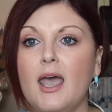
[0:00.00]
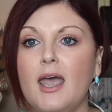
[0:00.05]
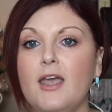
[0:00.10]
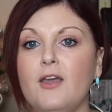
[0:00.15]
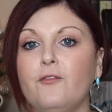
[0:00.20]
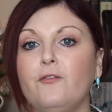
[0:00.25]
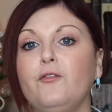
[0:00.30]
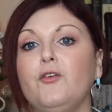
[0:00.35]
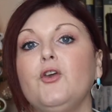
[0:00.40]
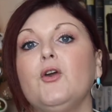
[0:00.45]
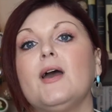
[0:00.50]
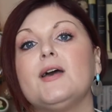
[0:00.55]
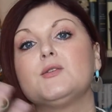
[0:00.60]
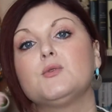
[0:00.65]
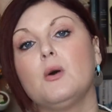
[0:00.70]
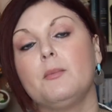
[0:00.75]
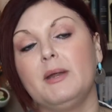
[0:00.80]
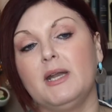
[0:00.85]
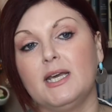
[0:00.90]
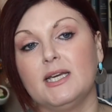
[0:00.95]
If you
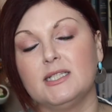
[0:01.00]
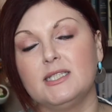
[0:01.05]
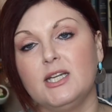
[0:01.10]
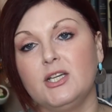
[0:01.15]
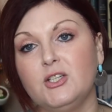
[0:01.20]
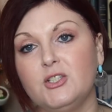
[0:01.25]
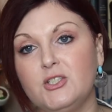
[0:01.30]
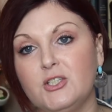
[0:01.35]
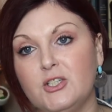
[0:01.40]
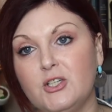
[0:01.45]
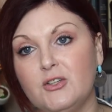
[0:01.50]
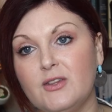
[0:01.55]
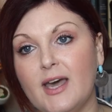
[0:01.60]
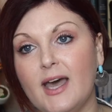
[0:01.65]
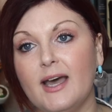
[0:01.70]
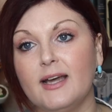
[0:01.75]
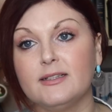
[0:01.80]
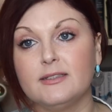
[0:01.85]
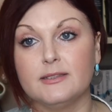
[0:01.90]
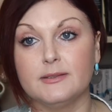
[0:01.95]
guys want me to continue to do
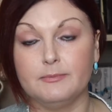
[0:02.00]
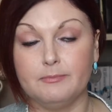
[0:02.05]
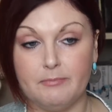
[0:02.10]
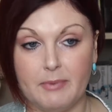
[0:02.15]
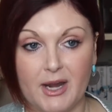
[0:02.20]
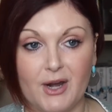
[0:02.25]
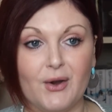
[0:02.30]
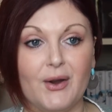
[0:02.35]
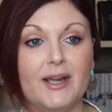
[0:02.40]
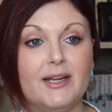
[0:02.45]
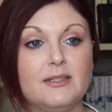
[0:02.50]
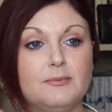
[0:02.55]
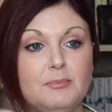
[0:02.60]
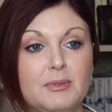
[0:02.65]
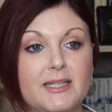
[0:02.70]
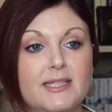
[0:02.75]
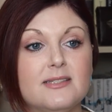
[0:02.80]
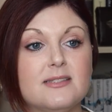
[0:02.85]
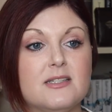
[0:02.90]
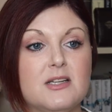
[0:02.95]
that, Barry,
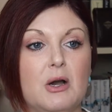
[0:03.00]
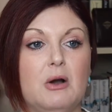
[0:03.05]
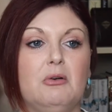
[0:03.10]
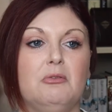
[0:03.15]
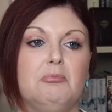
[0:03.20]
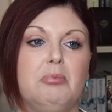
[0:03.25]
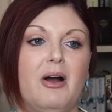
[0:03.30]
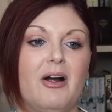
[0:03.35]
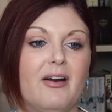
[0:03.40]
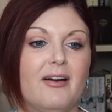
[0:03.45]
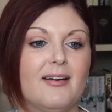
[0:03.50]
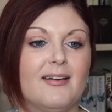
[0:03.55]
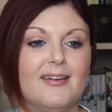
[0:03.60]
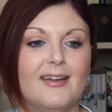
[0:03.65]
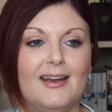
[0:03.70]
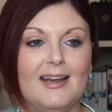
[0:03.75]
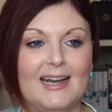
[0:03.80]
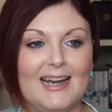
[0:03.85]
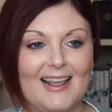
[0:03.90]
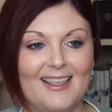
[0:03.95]
please don't
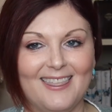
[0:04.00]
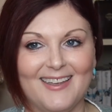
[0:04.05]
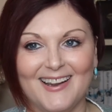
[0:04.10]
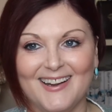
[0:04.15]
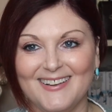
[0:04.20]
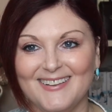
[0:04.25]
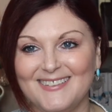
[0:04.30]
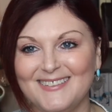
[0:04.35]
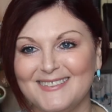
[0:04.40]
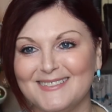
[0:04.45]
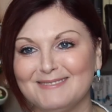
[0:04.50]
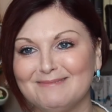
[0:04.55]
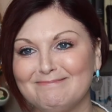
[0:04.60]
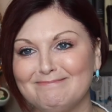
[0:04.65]
bark at anything.